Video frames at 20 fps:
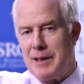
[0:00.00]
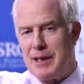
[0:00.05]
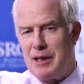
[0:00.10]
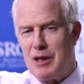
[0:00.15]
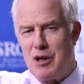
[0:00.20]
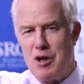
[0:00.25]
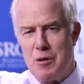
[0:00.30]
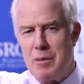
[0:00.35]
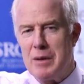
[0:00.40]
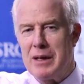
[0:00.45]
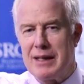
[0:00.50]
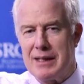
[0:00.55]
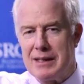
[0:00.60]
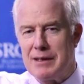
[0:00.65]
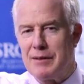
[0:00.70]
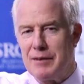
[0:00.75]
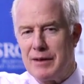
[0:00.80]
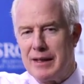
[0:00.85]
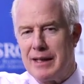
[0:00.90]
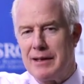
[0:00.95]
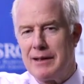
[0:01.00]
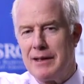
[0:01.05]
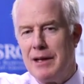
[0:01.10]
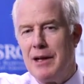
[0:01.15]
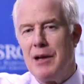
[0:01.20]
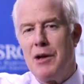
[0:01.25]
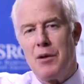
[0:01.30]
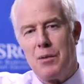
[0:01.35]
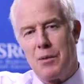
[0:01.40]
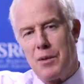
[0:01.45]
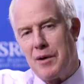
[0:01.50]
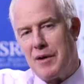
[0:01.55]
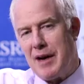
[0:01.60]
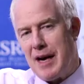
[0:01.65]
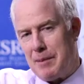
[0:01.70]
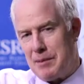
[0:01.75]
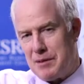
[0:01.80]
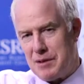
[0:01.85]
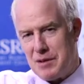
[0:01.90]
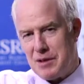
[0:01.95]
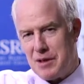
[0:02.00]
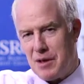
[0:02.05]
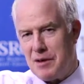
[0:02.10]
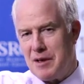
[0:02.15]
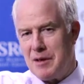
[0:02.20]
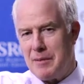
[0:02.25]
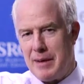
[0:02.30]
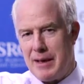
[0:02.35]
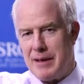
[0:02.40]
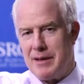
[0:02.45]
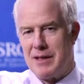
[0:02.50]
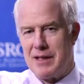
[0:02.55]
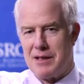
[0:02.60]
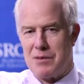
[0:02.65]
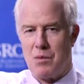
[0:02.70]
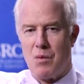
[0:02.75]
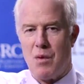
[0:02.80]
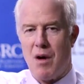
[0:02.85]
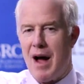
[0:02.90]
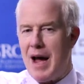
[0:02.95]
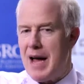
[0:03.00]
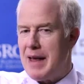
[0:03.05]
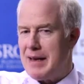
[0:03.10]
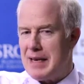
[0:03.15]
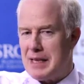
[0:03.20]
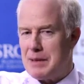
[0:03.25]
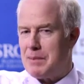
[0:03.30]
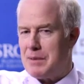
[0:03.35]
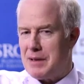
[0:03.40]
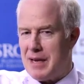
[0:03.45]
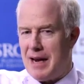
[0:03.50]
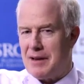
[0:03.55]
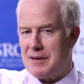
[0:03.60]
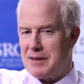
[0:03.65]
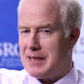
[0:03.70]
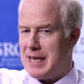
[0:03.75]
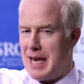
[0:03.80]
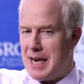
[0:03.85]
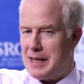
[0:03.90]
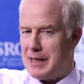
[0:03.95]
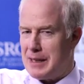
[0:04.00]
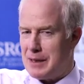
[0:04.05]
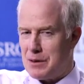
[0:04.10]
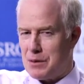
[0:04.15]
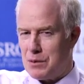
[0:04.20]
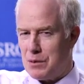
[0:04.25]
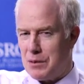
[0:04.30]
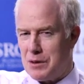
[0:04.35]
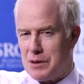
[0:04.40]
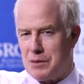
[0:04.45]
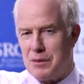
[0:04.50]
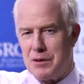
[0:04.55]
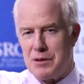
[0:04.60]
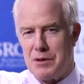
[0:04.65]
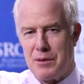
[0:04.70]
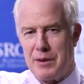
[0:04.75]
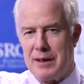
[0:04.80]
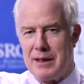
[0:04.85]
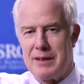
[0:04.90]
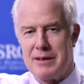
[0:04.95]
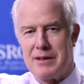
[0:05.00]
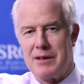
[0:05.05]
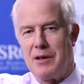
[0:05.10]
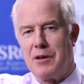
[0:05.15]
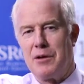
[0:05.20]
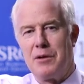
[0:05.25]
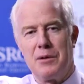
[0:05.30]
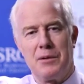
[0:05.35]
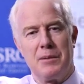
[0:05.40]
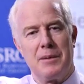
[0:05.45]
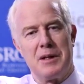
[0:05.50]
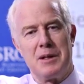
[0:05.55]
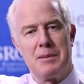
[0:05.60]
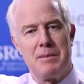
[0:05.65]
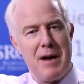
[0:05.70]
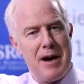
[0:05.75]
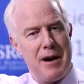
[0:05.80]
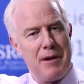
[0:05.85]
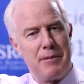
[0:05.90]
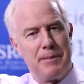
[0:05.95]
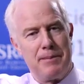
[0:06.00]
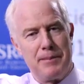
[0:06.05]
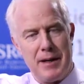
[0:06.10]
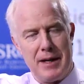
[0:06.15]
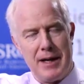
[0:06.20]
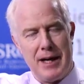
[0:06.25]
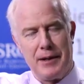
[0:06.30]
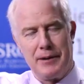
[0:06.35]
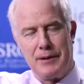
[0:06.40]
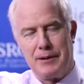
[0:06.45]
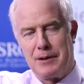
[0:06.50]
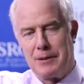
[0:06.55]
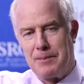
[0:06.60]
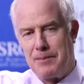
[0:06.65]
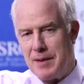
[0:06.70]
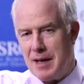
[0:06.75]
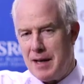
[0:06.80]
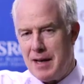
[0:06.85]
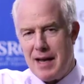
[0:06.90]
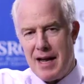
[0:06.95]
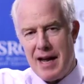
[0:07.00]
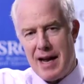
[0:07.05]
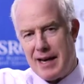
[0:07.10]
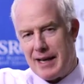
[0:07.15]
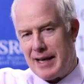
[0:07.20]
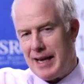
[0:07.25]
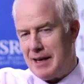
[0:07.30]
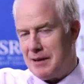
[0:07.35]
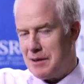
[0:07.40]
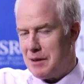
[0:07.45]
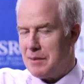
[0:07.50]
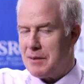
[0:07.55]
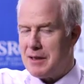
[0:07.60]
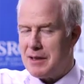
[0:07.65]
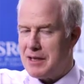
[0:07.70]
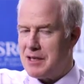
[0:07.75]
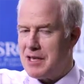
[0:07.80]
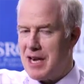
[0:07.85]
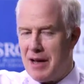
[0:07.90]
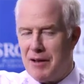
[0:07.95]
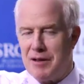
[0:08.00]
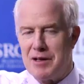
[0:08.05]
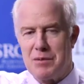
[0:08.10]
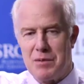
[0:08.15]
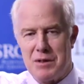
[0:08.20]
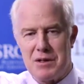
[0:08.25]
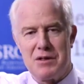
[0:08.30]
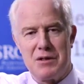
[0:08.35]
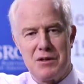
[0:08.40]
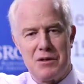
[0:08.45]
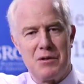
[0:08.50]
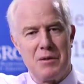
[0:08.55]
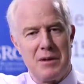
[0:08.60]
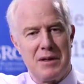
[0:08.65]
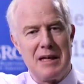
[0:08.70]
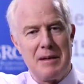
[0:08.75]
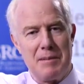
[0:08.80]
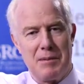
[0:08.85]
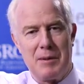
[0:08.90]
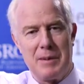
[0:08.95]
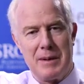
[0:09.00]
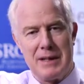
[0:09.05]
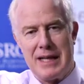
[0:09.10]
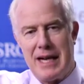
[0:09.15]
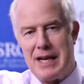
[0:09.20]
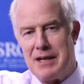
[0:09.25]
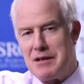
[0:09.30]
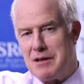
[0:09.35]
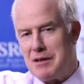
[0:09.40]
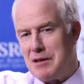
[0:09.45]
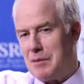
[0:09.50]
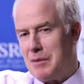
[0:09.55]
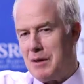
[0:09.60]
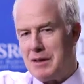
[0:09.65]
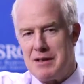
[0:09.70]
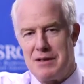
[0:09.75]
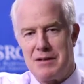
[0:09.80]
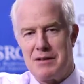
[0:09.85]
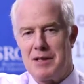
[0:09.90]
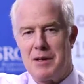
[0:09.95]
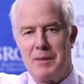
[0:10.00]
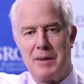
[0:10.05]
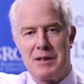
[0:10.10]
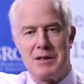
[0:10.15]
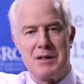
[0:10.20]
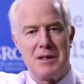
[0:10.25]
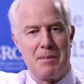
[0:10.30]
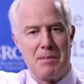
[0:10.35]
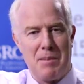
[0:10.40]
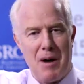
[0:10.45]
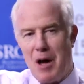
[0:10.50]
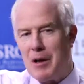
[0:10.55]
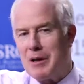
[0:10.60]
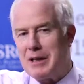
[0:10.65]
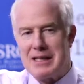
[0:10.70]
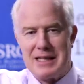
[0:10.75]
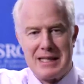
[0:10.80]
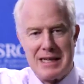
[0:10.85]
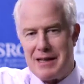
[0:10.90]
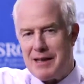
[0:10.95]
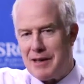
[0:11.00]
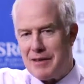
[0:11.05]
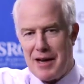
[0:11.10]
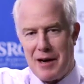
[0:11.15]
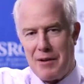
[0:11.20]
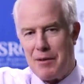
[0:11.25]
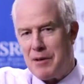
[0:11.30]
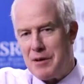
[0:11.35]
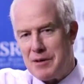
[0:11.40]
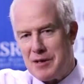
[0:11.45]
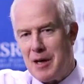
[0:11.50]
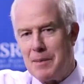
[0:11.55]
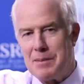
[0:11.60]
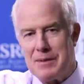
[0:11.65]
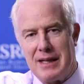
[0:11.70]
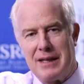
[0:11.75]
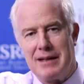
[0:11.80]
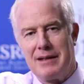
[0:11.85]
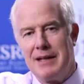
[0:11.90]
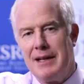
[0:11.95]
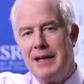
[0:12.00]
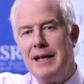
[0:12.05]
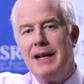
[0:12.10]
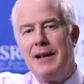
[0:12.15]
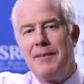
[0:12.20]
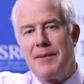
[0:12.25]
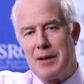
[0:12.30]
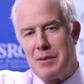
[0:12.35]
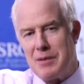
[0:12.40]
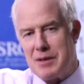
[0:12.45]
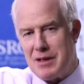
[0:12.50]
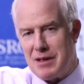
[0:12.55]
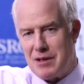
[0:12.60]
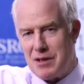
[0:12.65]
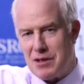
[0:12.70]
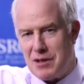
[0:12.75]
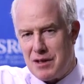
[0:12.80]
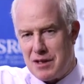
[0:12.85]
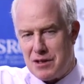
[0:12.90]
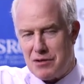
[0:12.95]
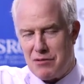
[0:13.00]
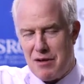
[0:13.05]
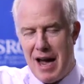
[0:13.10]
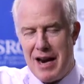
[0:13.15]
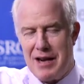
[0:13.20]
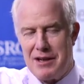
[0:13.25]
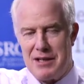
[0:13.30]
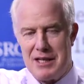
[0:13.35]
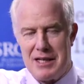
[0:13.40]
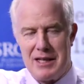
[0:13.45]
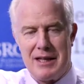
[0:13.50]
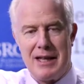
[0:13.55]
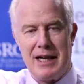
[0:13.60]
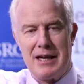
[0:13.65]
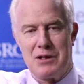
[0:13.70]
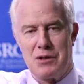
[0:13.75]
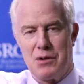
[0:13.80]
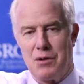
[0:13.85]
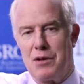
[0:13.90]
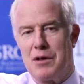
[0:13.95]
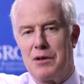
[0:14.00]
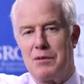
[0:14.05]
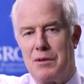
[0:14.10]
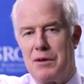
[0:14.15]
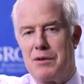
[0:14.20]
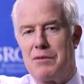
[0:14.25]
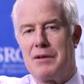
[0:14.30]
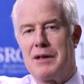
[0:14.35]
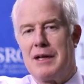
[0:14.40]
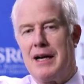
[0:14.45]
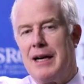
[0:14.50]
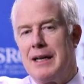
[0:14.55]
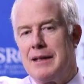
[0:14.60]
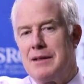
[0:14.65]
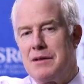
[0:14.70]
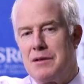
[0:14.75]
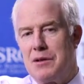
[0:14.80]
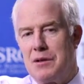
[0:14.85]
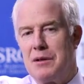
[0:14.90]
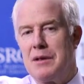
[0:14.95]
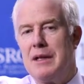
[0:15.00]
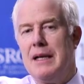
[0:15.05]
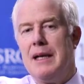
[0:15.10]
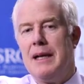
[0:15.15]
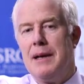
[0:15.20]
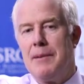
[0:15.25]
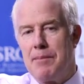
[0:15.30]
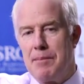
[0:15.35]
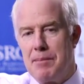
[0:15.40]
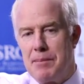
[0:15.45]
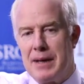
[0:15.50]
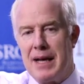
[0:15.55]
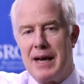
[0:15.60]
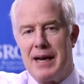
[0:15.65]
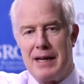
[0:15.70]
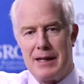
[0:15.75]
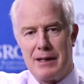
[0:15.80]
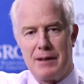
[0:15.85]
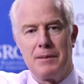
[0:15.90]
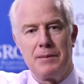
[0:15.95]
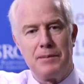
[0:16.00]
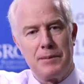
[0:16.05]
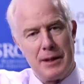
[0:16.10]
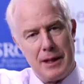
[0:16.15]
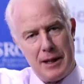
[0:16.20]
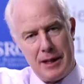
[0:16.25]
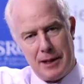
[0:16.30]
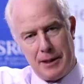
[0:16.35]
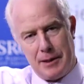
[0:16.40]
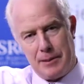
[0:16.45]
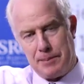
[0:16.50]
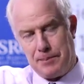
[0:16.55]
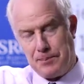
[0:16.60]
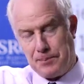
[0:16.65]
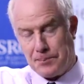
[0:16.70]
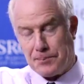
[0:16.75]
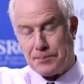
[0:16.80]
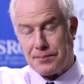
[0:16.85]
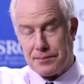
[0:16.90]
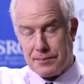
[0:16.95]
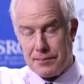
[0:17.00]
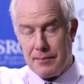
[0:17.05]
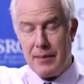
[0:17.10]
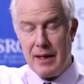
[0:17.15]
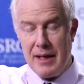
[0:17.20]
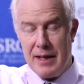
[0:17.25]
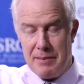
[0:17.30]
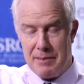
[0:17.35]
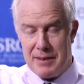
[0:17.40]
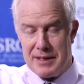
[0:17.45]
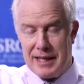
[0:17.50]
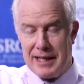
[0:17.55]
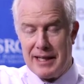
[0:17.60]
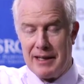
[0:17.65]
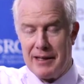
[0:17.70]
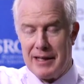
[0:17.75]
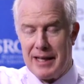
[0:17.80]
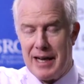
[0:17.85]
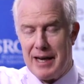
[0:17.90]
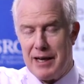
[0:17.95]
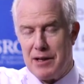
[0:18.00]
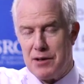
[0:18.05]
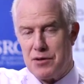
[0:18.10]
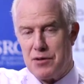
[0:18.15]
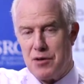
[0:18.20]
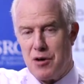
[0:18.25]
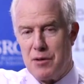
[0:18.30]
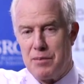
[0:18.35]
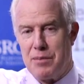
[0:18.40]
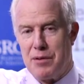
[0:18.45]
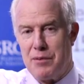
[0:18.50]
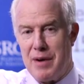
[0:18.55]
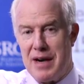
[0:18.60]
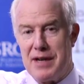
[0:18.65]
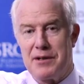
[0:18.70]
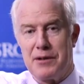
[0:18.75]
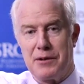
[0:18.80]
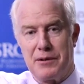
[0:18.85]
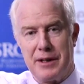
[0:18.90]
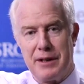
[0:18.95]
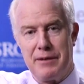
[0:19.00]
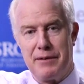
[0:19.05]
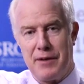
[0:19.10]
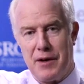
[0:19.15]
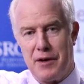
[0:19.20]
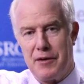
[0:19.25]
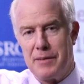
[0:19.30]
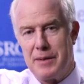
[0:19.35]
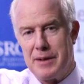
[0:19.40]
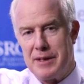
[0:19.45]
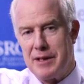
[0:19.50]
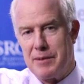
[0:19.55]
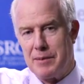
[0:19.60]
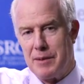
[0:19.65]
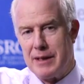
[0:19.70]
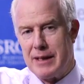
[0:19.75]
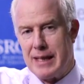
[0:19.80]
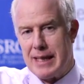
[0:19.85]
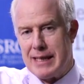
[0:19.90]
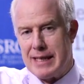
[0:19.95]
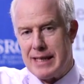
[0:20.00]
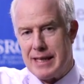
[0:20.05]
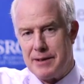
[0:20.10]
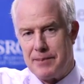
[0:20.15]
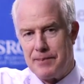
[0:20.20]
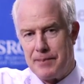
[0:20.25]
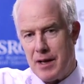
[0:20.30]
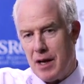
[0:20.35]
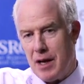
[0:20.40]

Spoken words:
And cumulatively, we were able to document just why these outstanding schools were doing so much better than others. And again, the challenge was to do with implementation. It wasn't so much the policy that they were adopting, it was the strategy that they took with regards to getting, in particular, getting strong parental involvement in what they did.